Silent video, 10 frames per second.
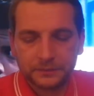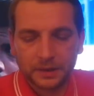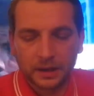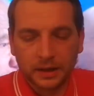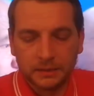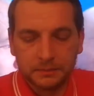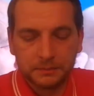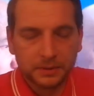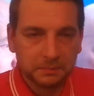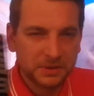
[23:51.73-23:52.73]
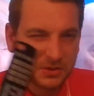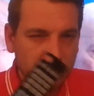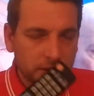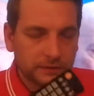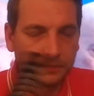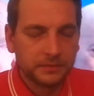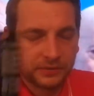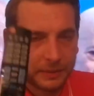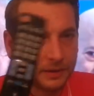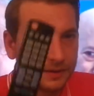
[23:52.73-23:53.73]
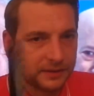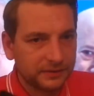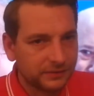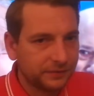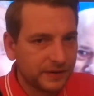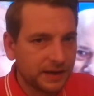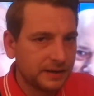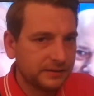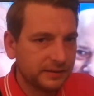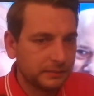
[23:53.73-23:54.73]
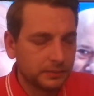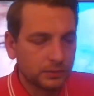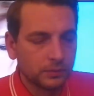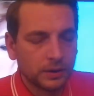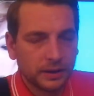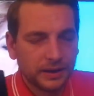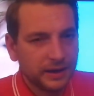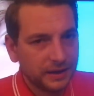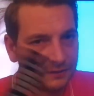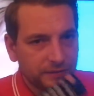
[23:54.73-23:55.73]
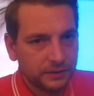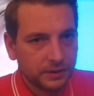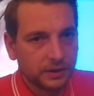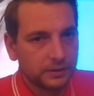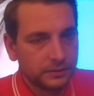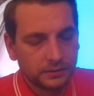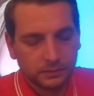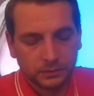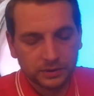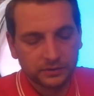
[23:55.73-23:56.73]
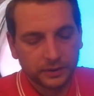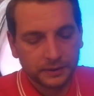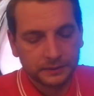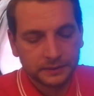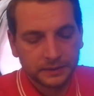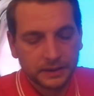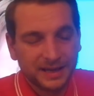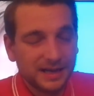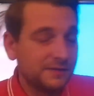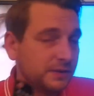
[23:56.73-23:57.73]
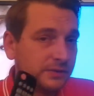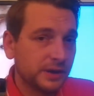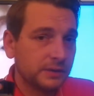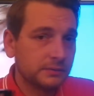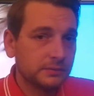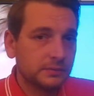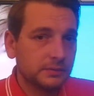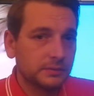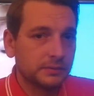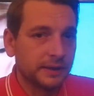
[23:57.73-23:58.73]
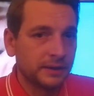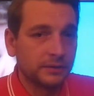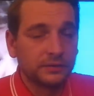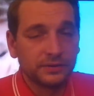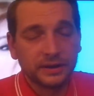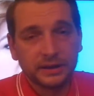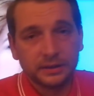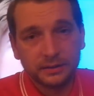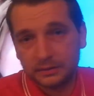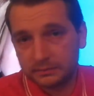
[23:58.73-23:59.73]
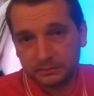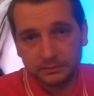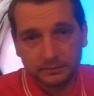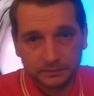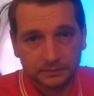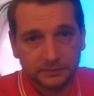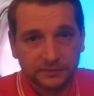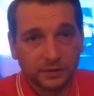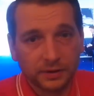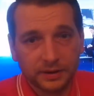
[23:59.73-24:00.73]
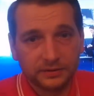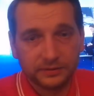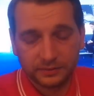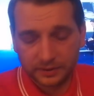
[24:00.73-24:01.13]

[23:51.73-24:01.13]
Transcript: But majority of them, something like this is fairly simple if you know what you're doing. If you don't, then obviously follow this.